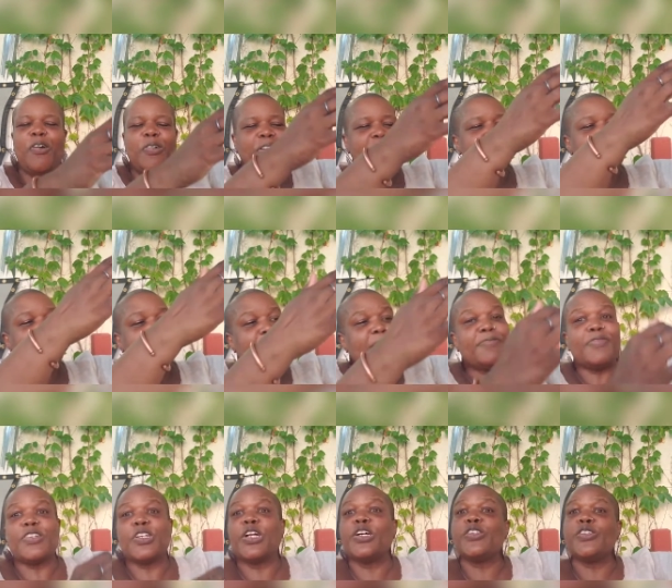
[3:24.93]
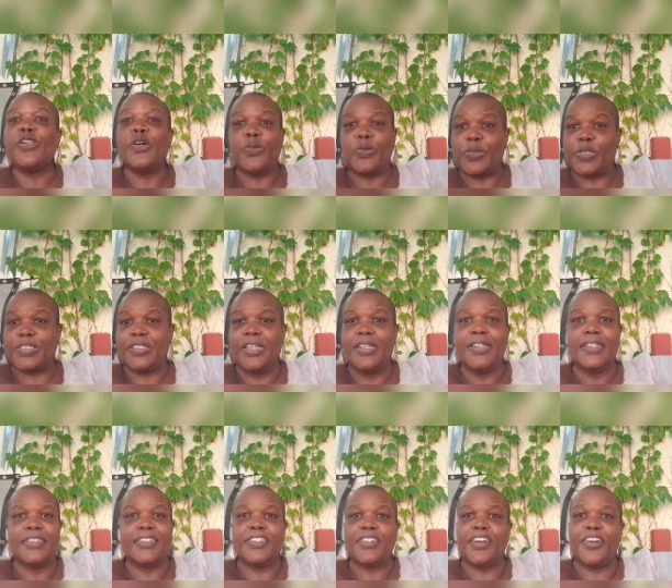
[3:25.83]
not even close
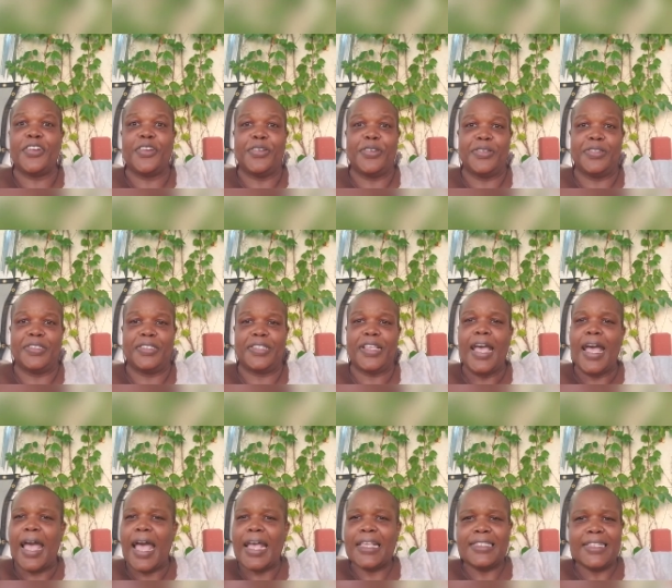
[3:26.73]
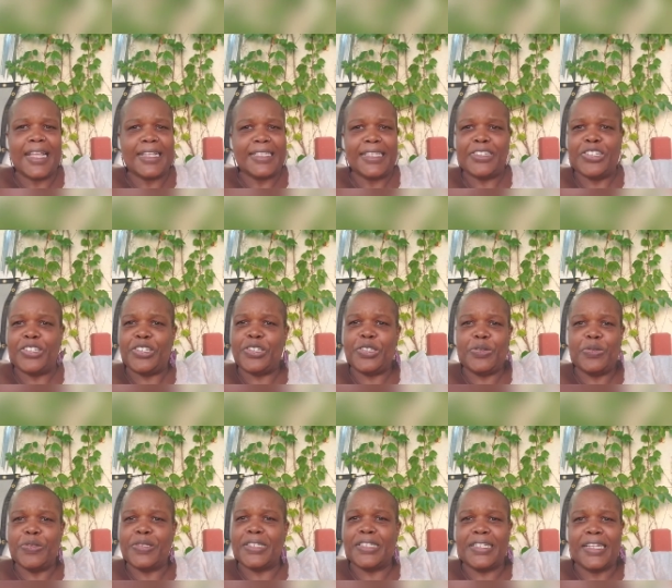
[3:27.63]
to hers. I was like, did she
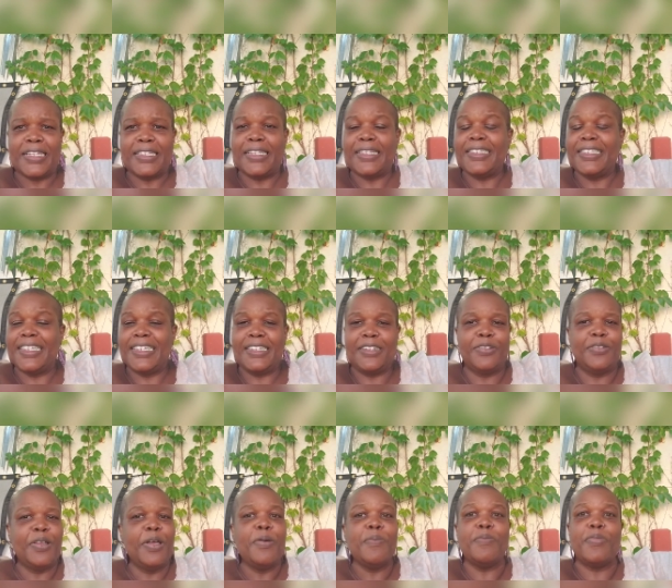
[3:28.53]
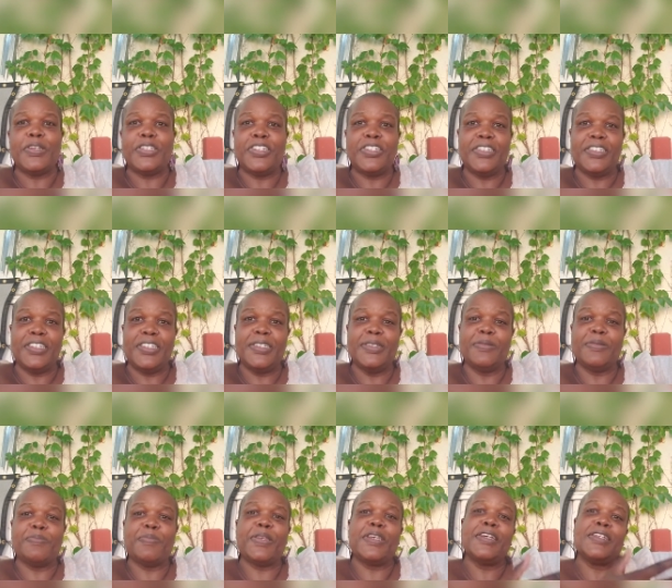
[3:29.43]
use another needle? But she
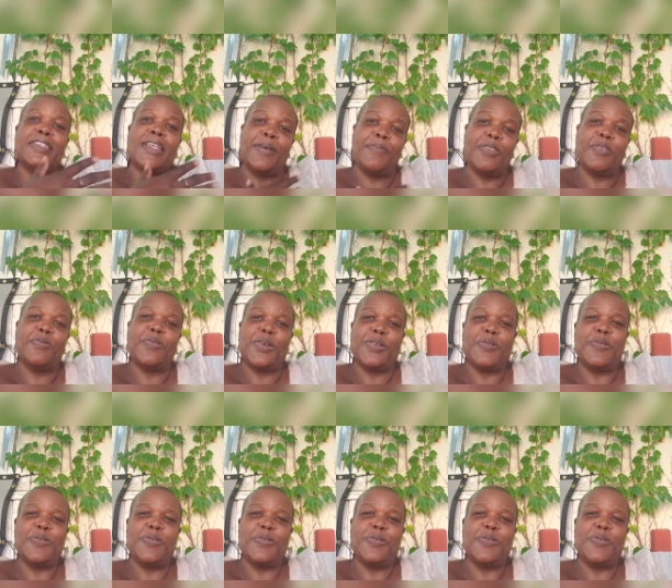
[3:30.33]
didn't because I'm the one